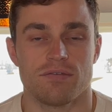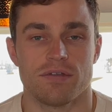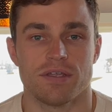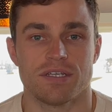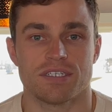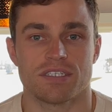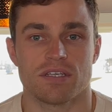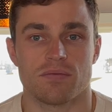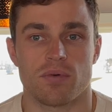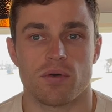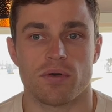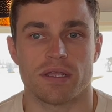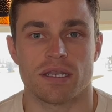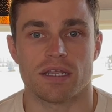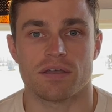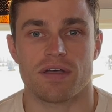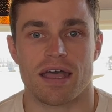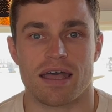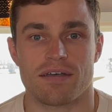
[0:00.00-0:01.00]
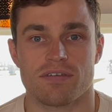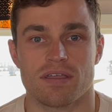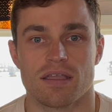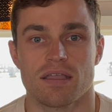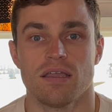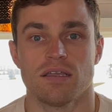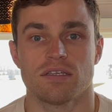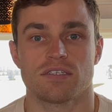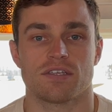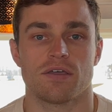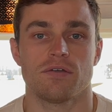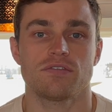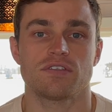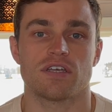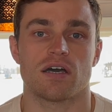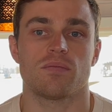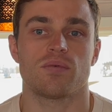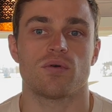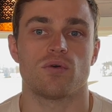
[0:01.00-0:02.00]
reaches a point of having soaked
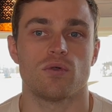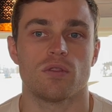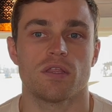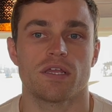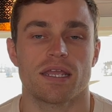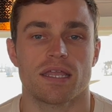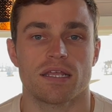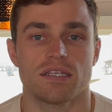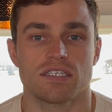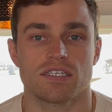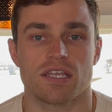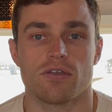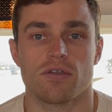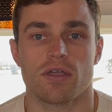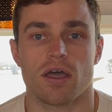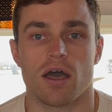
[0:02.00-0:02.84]
up all that it can soak